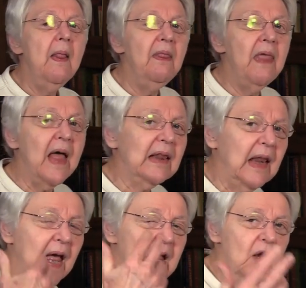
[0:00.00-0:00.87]
That
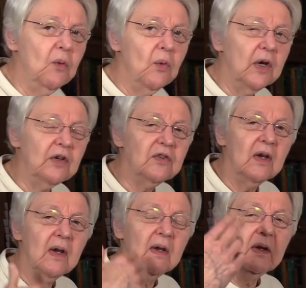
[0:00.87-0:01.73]

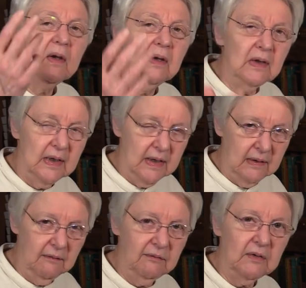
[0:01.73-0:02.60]
language
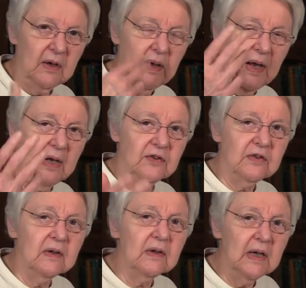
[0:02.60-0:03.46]
lived. It
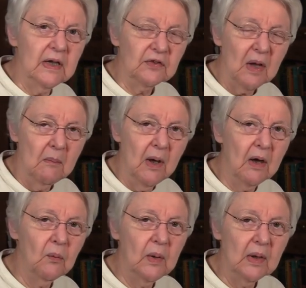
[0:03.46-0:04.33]
still lives
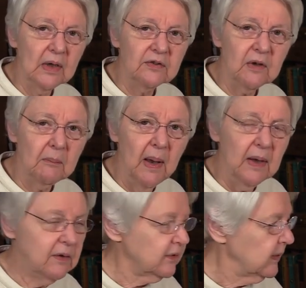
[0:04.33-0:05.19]
among realistic
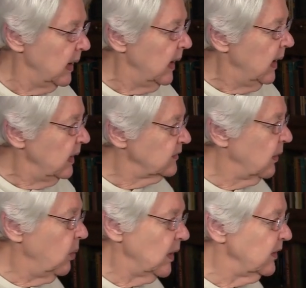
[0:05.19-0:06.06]
painters.
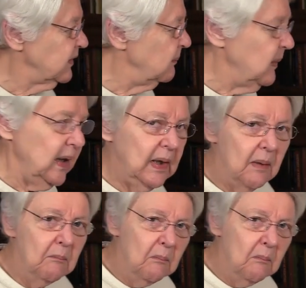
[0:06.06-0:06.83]
So what does it mean? It